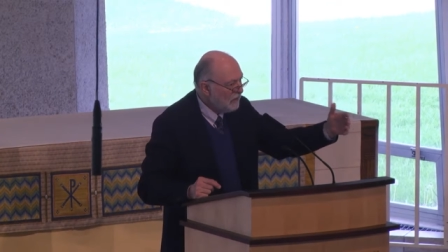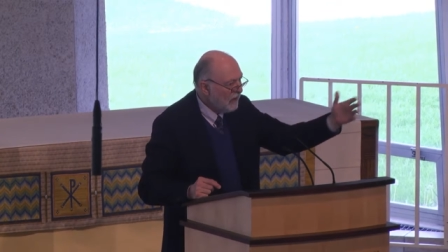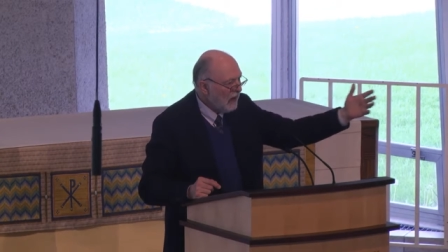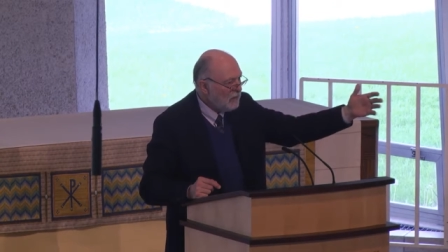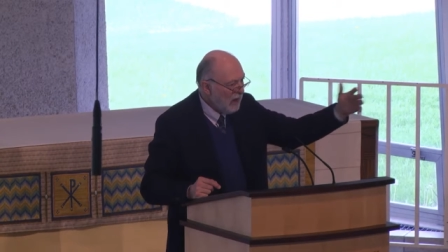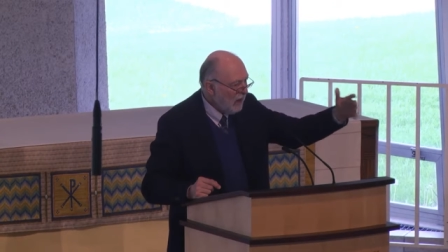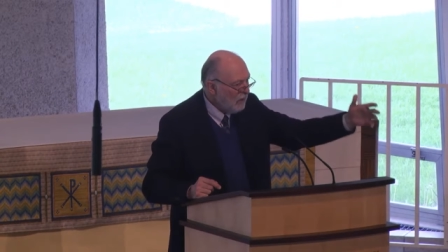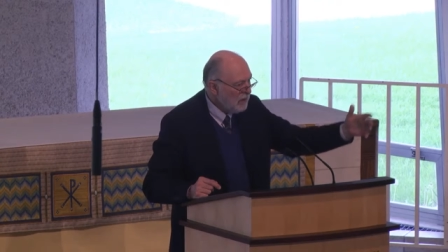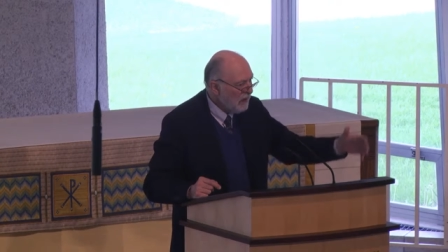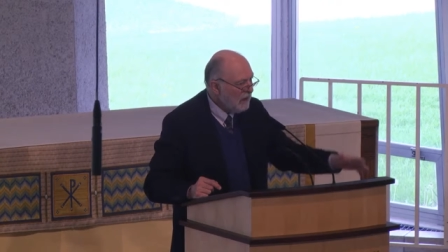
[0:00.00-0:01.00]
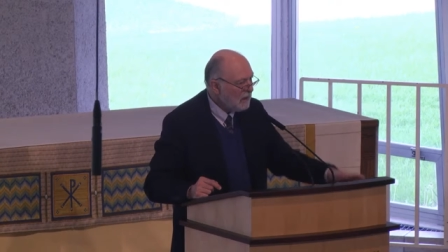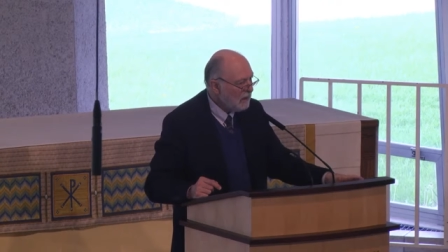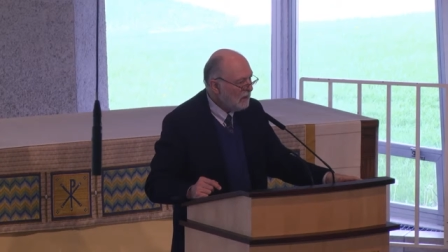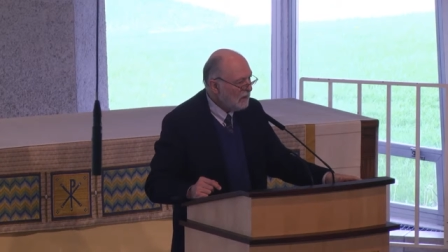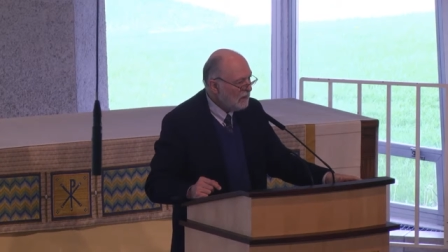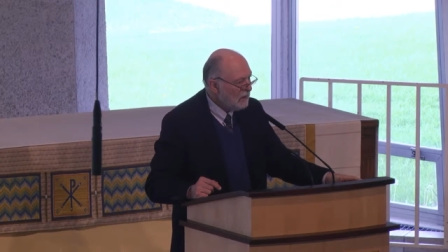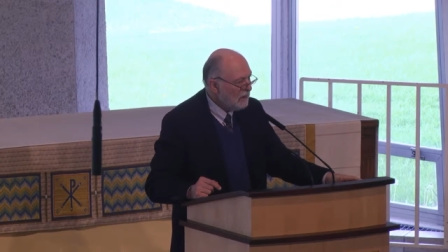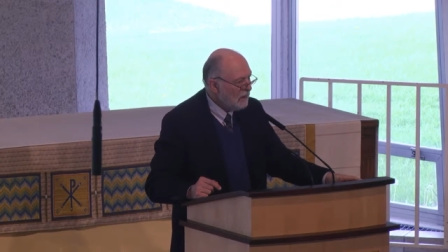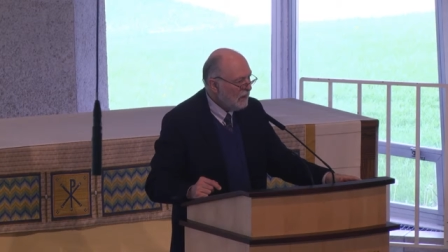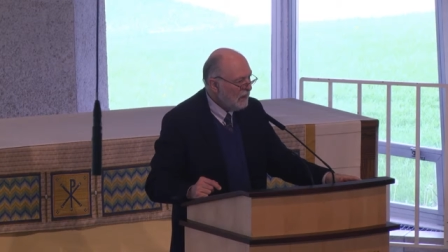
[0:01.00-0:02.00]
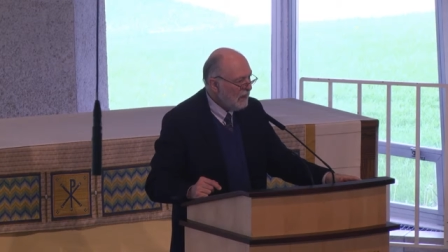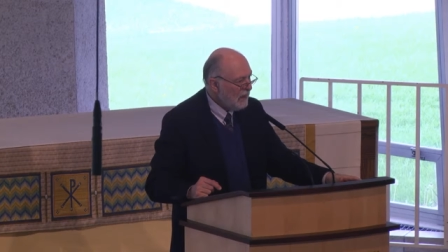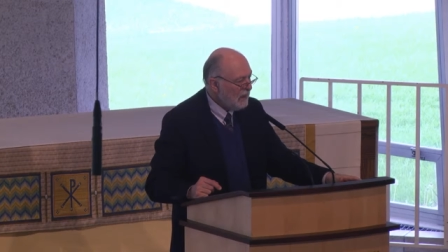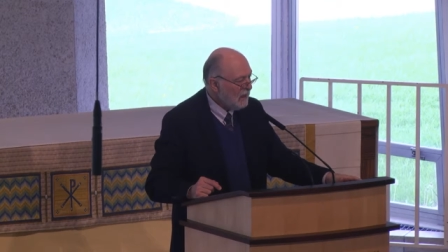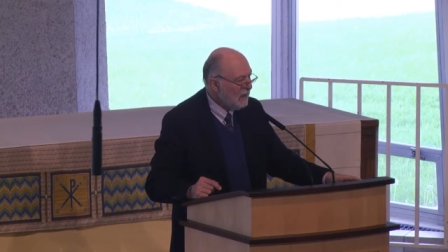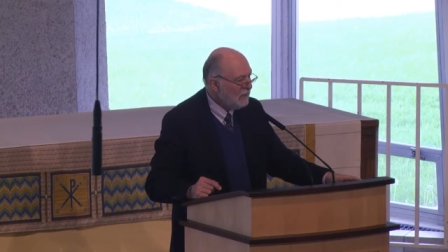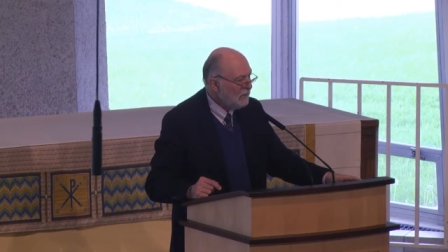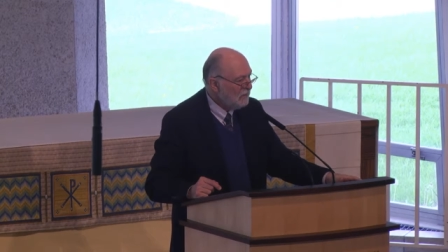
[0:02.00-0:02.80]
fired power plant, the uh,